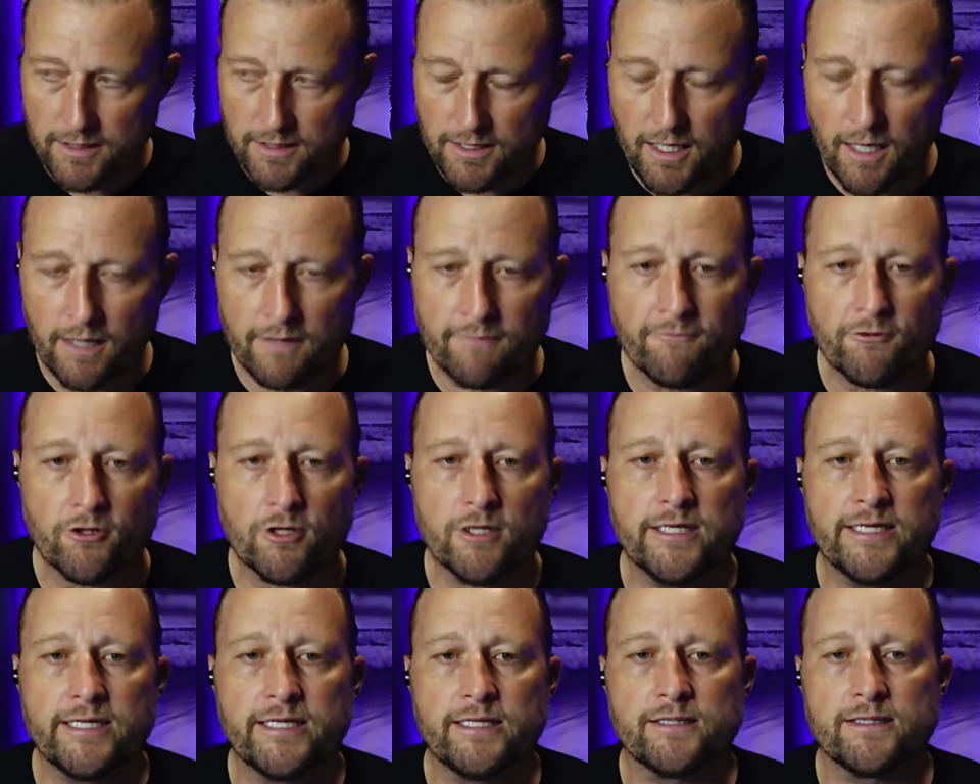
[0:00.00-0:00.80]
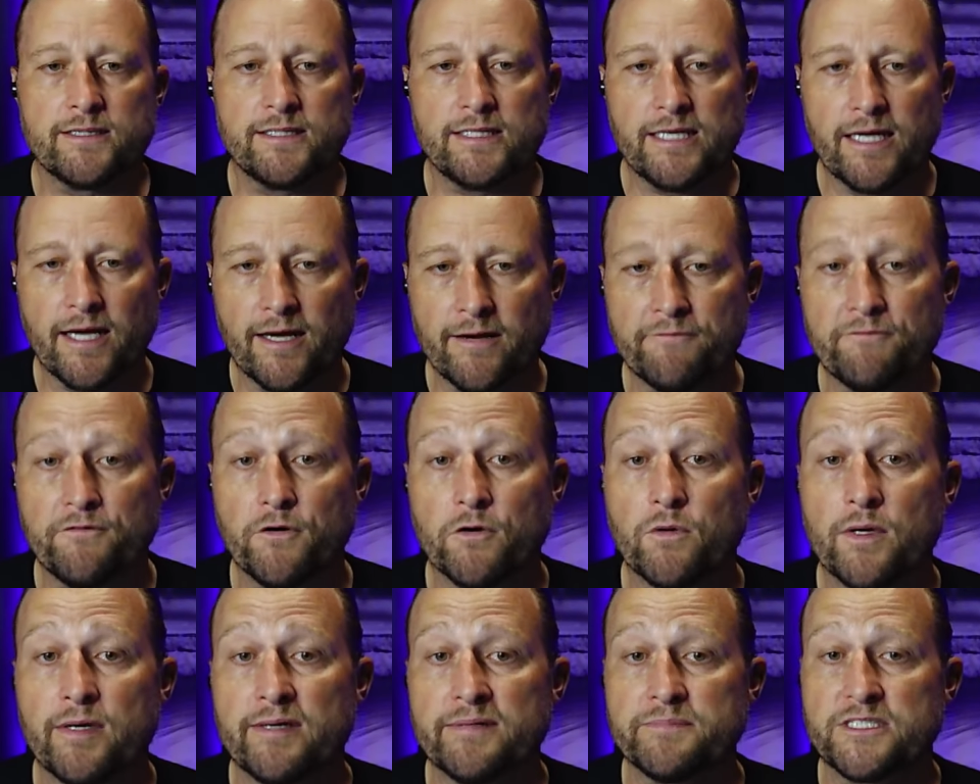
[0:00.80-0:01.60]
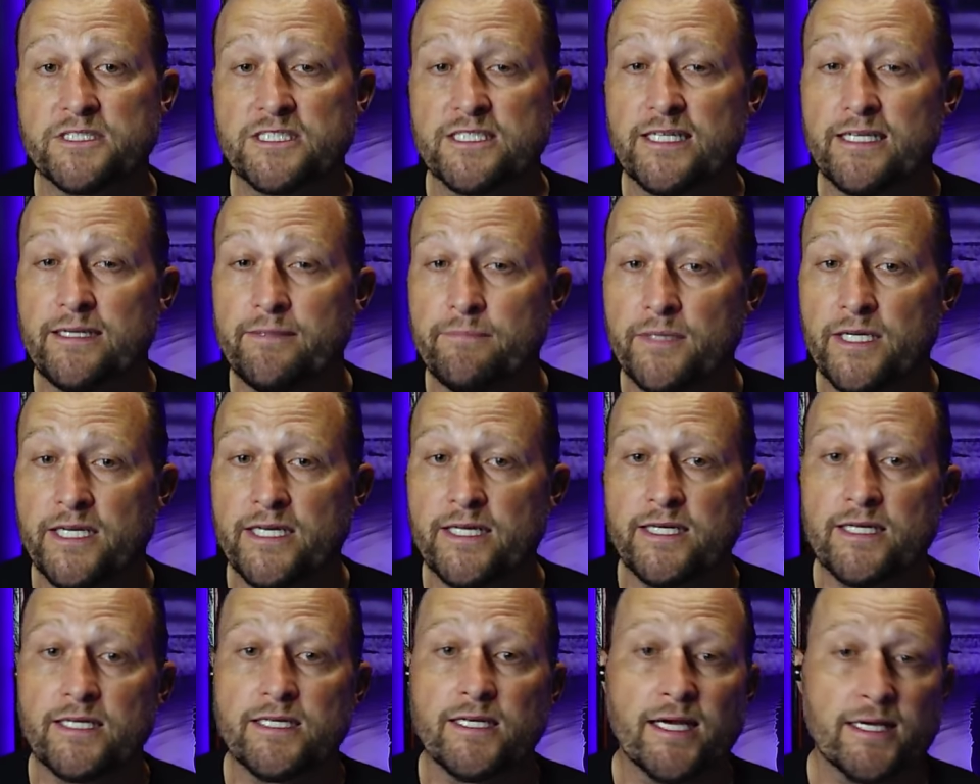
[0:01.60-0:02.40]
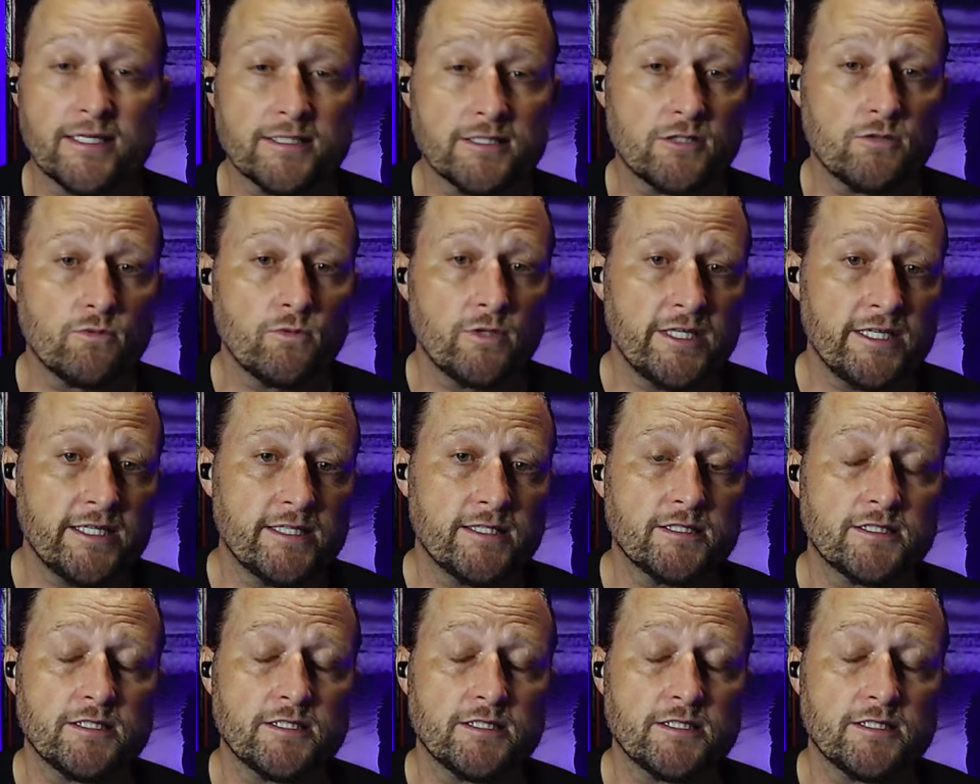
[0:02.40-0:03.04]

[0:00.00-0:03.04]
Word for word: covering the FOMC meeting next week,